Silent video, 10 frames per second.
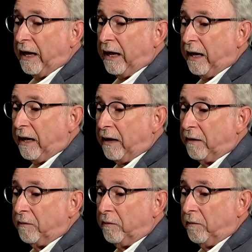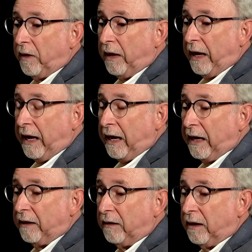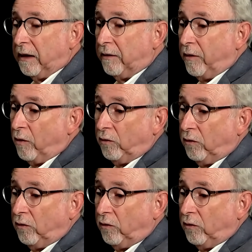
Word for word: uh, and uh, those,